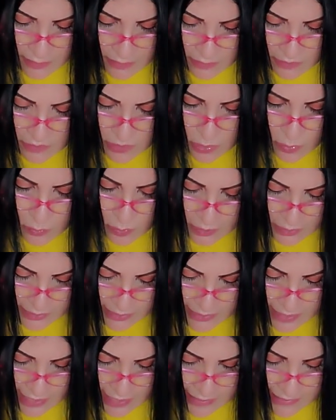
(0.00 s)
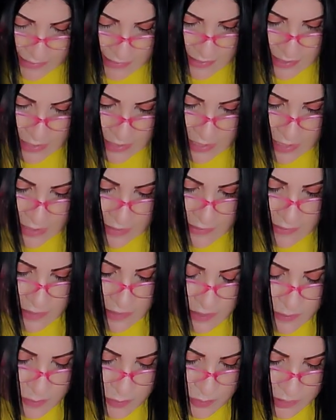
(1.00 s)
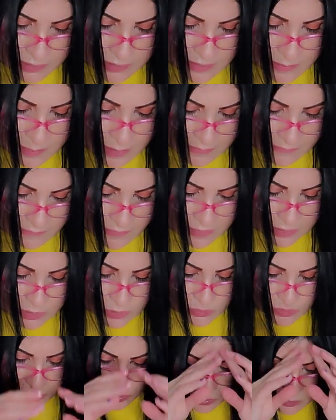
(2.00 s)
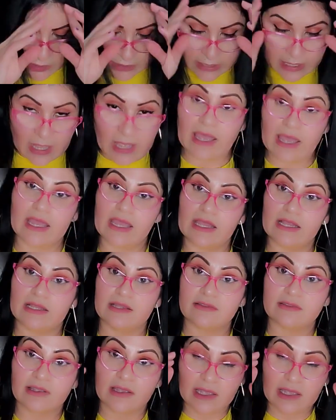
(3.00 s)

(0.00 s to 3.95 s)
So with that said, guys, this brings my video to an end.